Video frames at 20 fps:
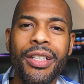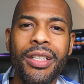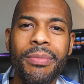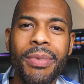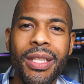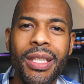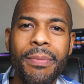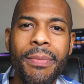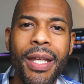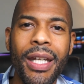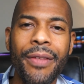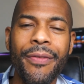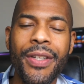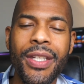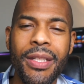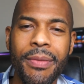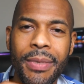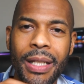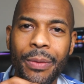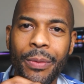to you about the benefits
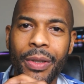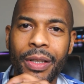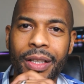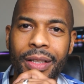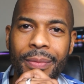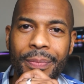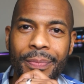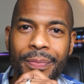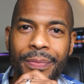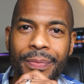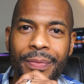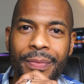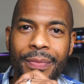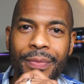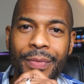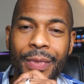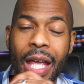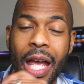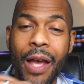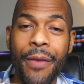of networking,
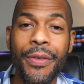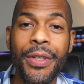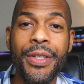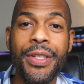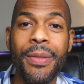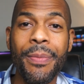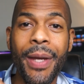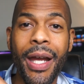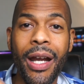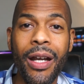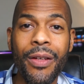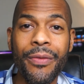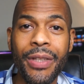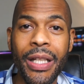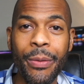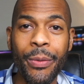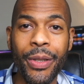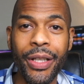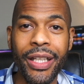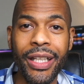how I've used the power of
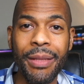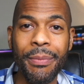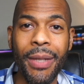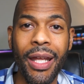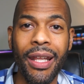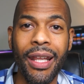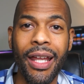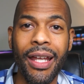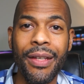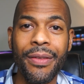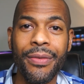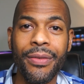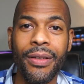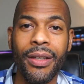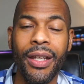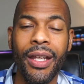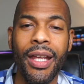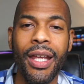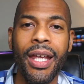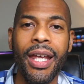networking in my life,
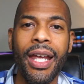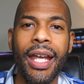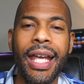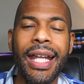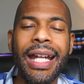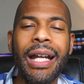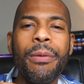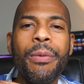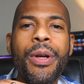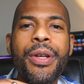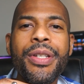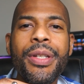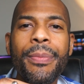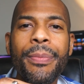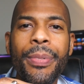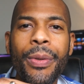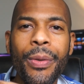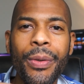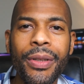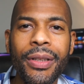and how most
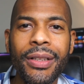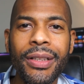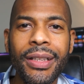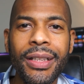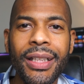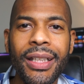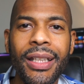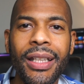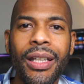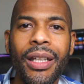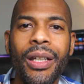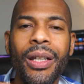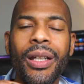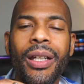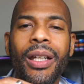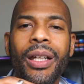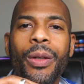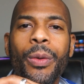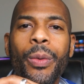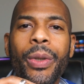importantly,
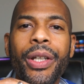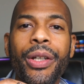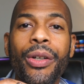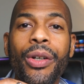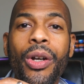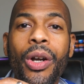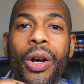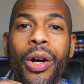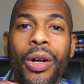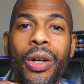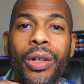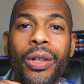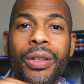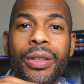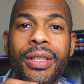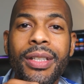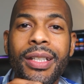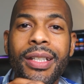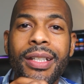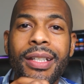we are
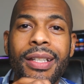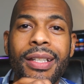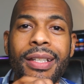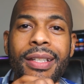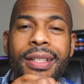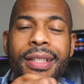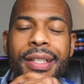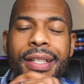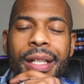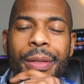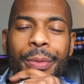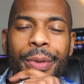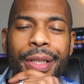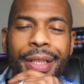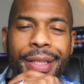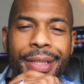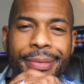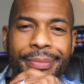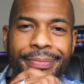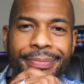called to
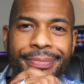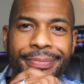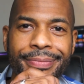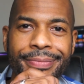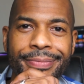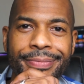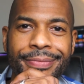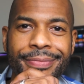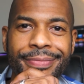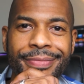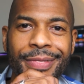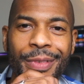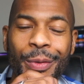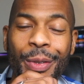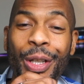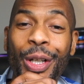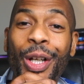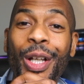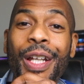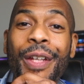network. We
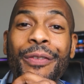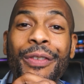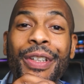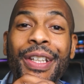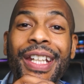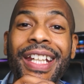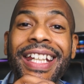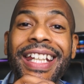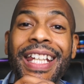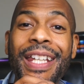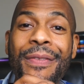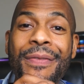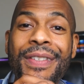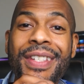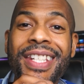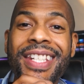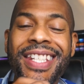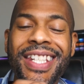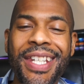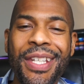all have unique gifts,
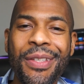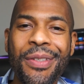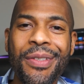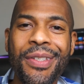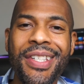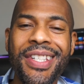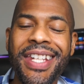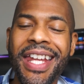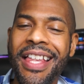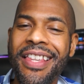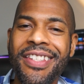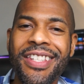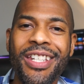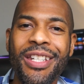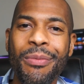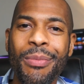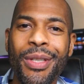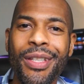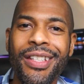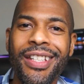skills, talents, and
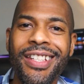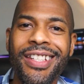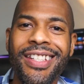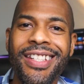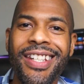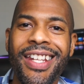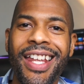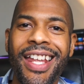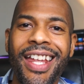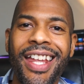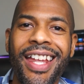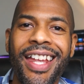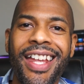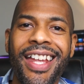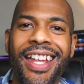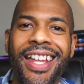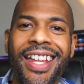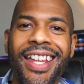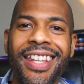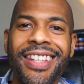abilities
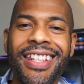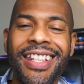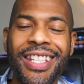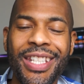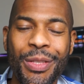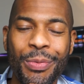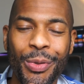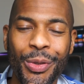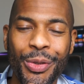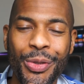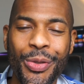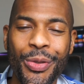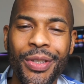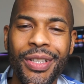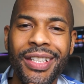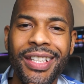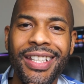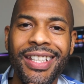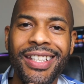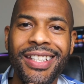that this world truly
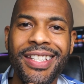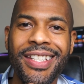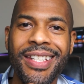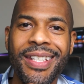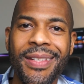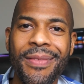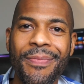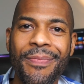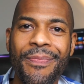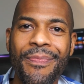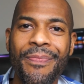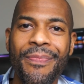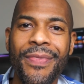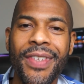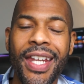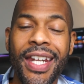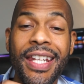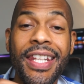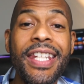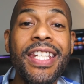needs.
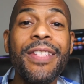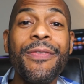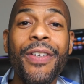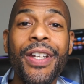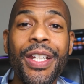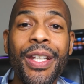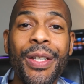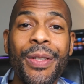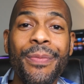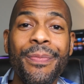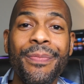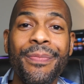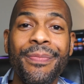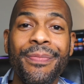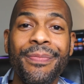In this video,